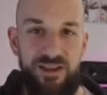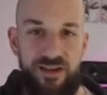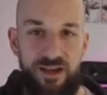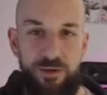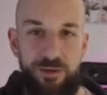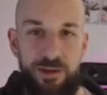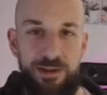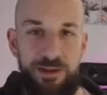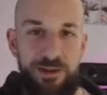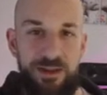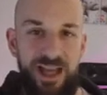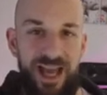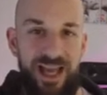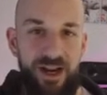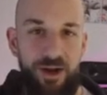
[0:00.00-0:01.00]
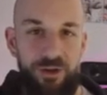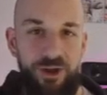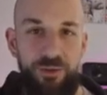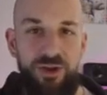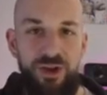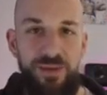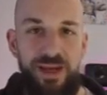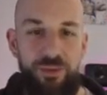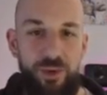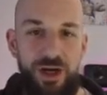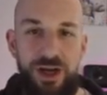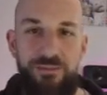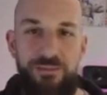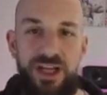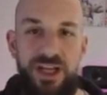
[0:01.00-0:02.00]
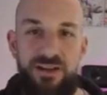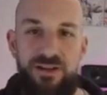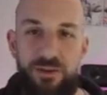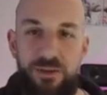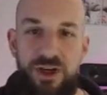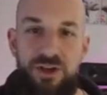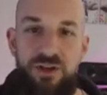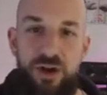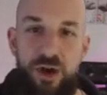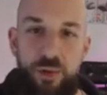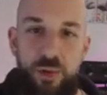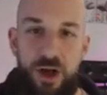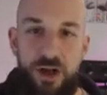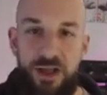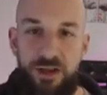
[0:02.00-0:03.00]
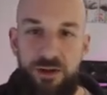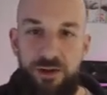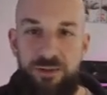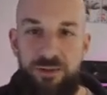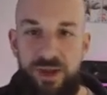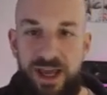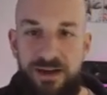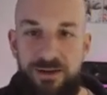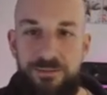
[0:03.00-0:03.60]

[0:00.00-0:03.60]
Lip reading: ago, and I only really made one update, so I'm going to start walking you through that.